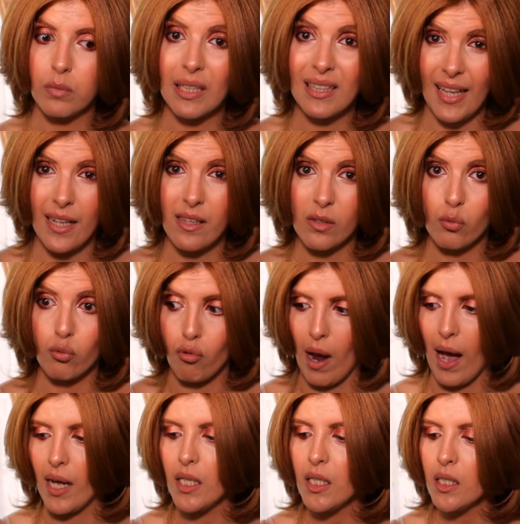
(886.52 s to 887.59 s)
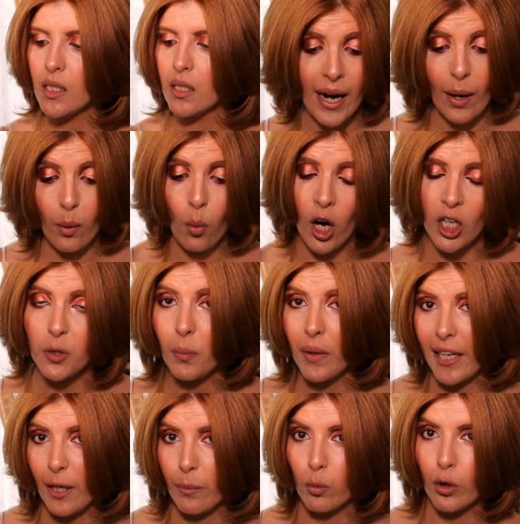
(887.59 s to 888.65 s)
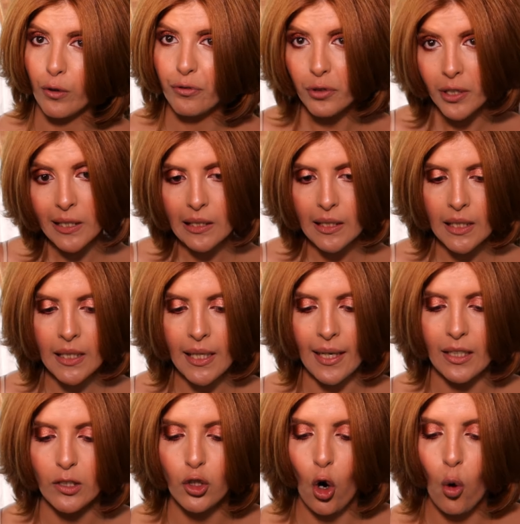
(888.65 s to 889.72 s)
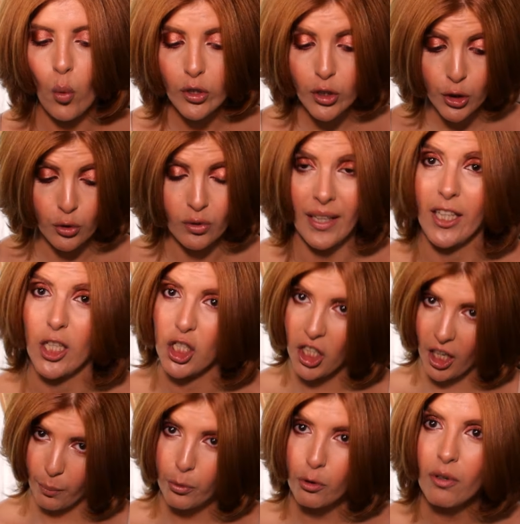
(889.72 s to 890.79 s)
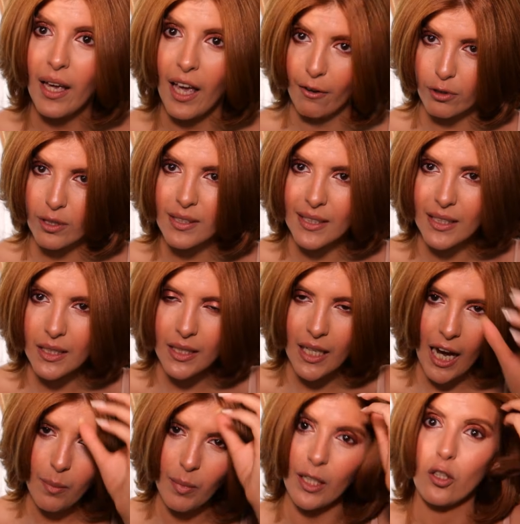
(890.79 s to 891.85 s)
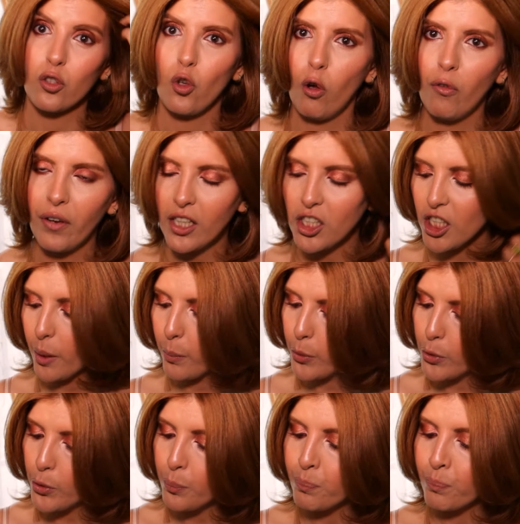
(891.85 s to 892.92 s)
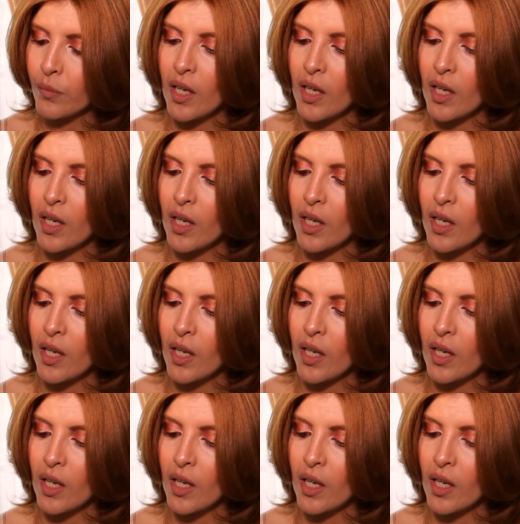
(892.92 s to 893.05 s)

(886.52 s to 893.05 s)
cleanse well and I wash my hair more frequently and I don't want to use like a shampoo every single time, like a sulfate shampoo,